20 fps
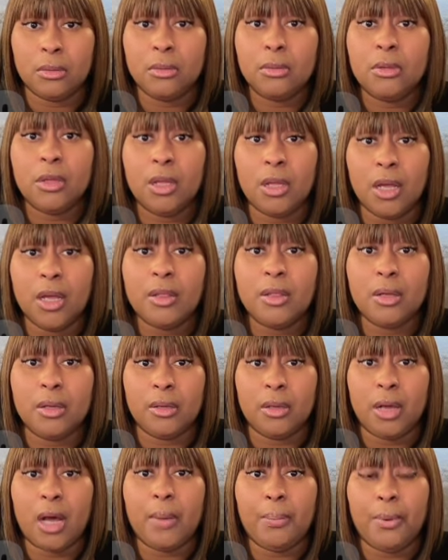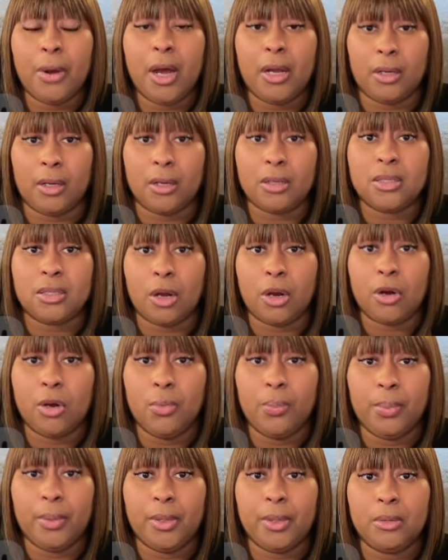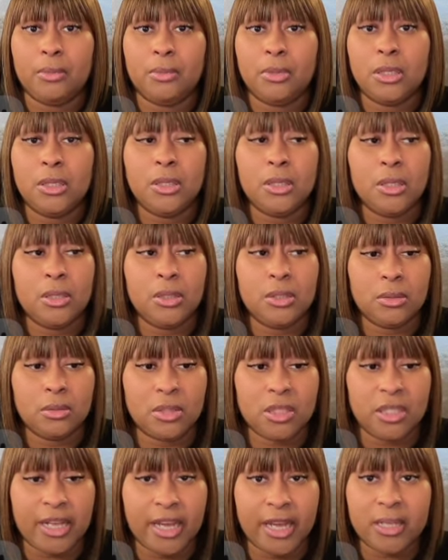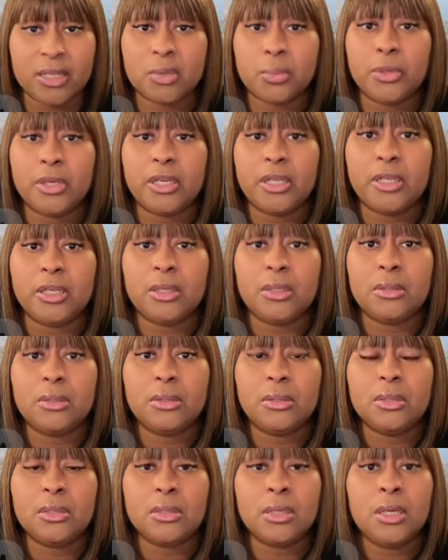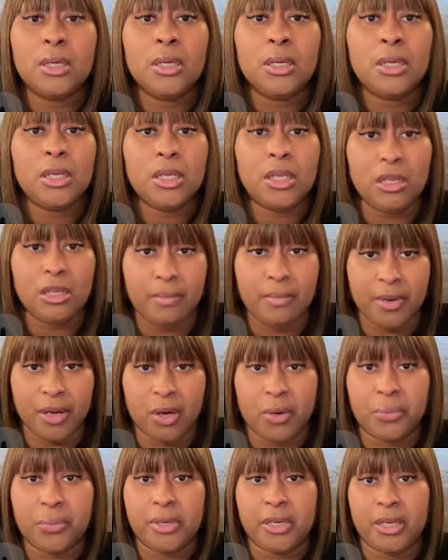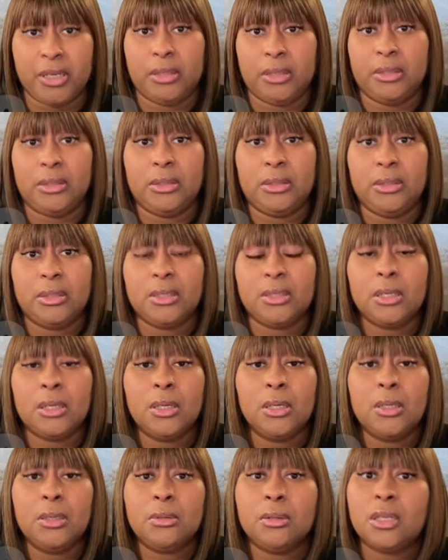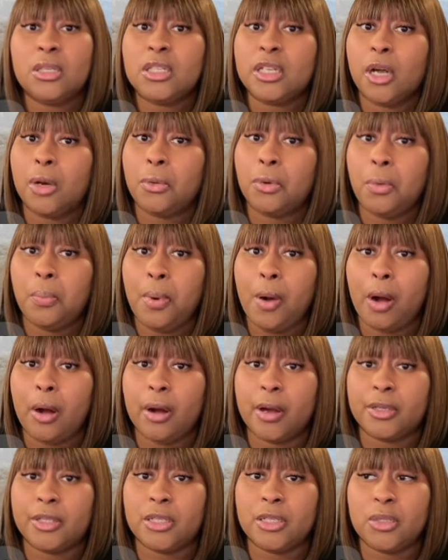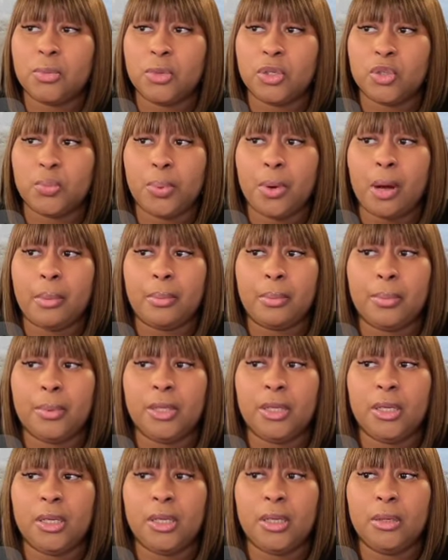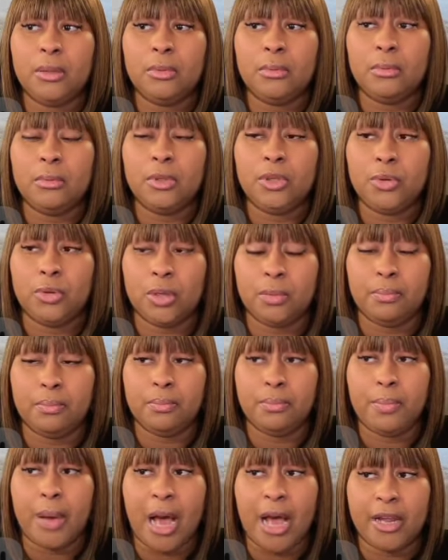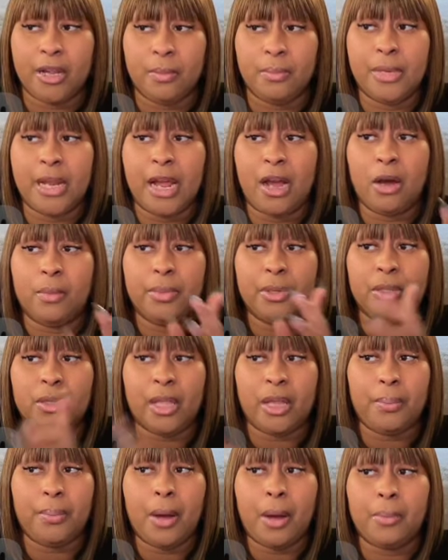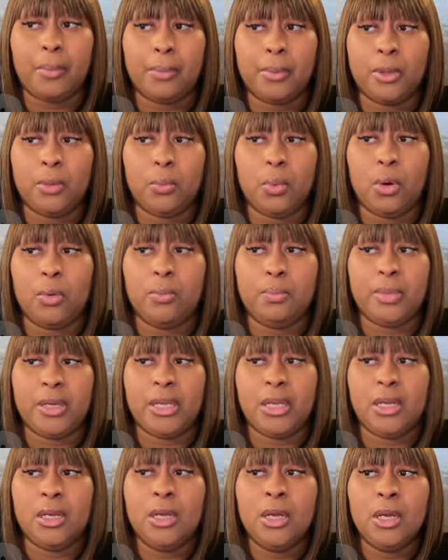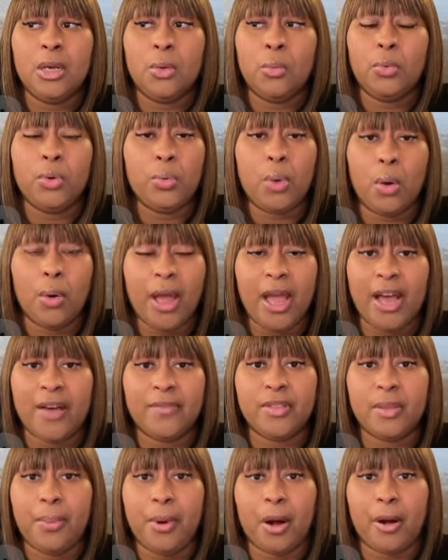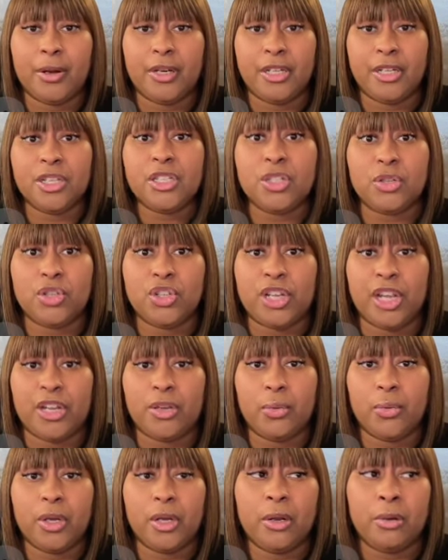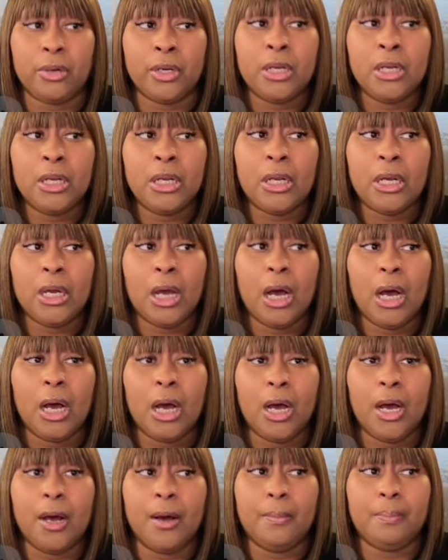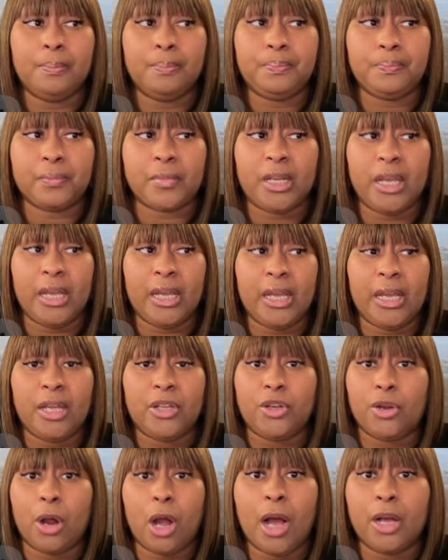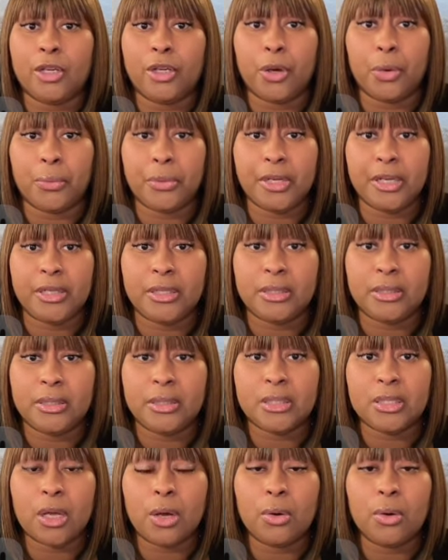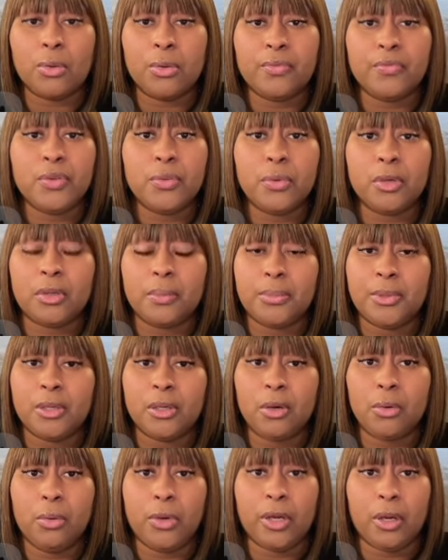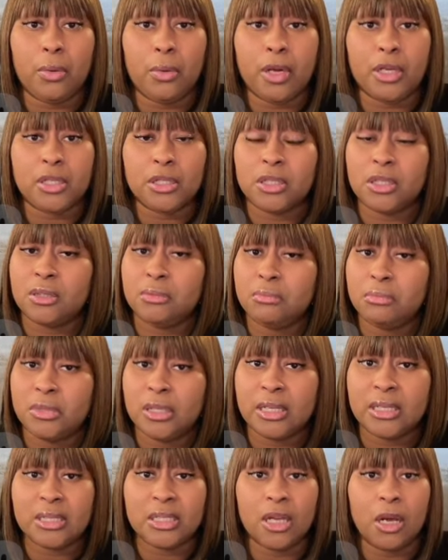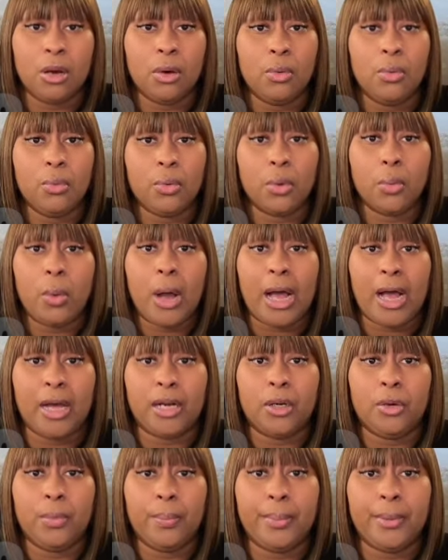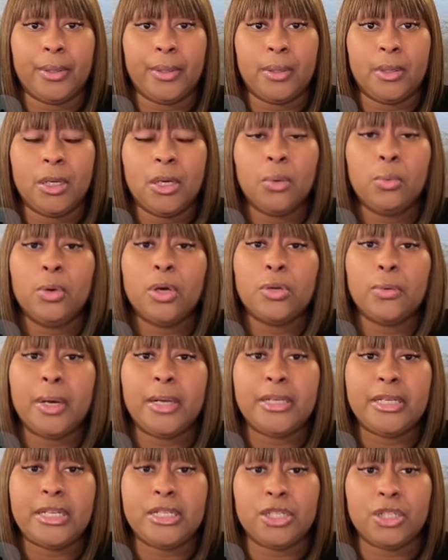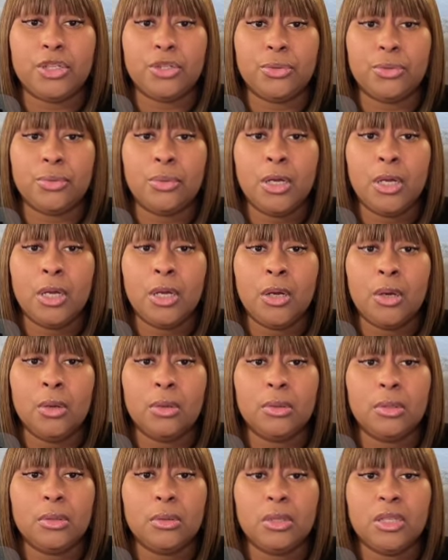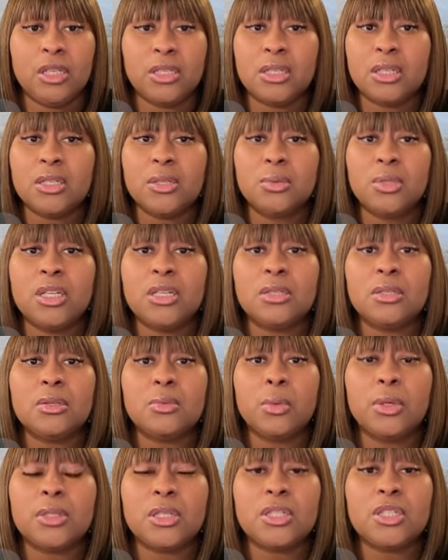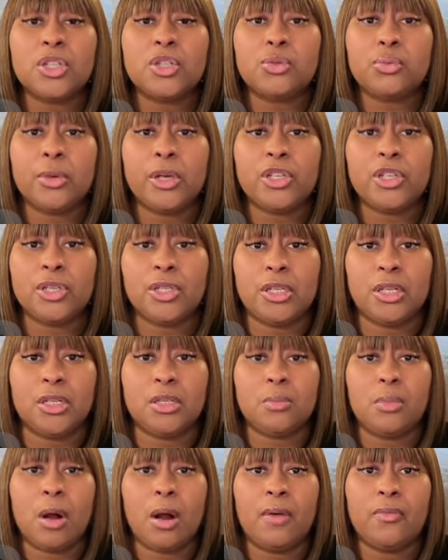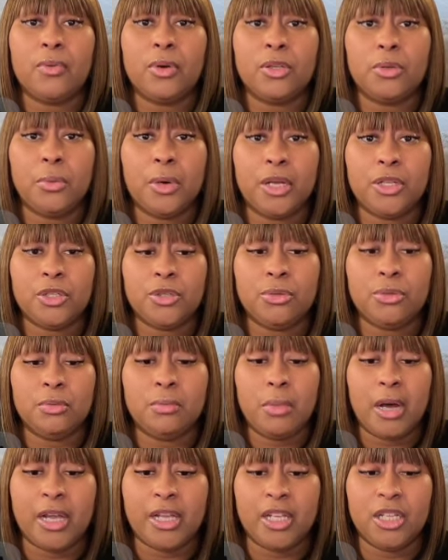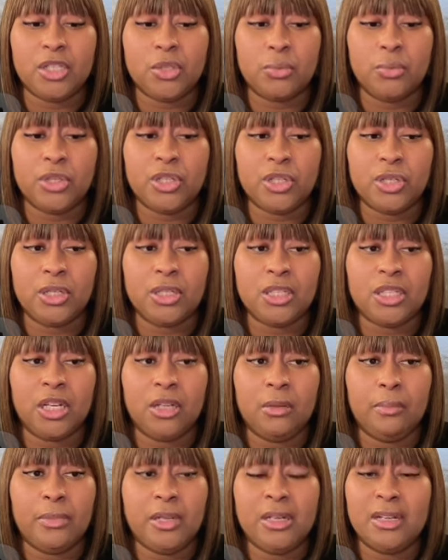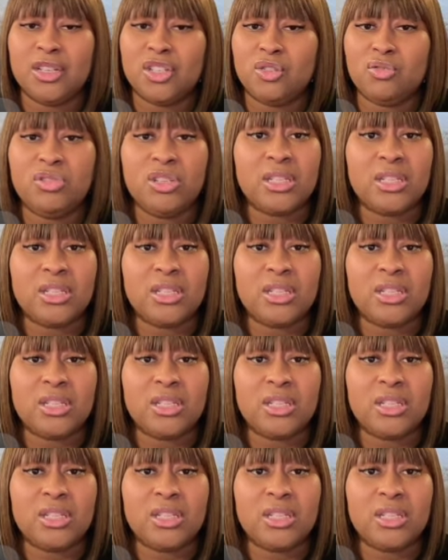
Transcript: The other products are open. Text readings, email readings, the tarot parties, which probably you can buy them now, but they probably won't be. We won't have the party until January, and your audio reading. So if you want to book a quick question, let's go. We're wide open. What do I need to do? This is what the situation is, Marv. What do I do? My intuition is telling me this.